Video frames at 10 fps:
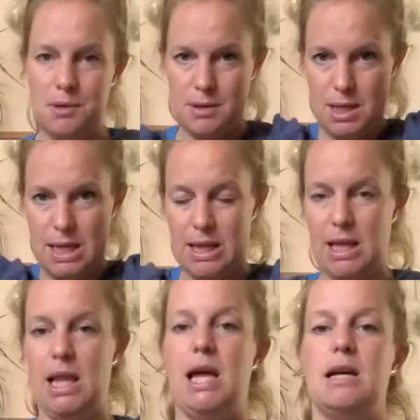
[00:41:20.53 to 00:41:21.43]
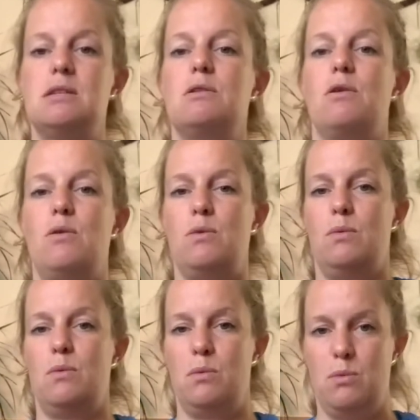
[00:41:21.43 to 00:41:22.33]
and your legs go
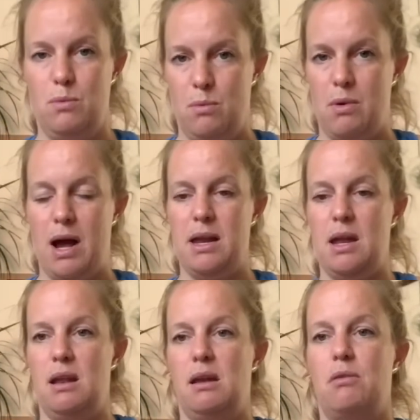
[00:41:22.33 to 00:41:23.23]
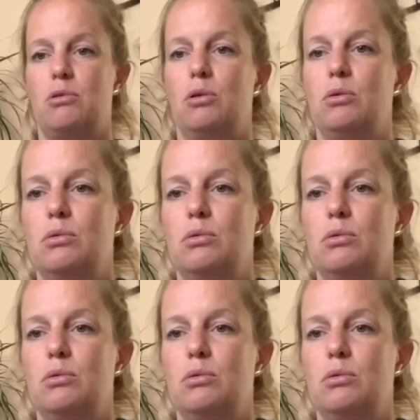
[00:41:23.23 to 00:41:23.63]
right in a row.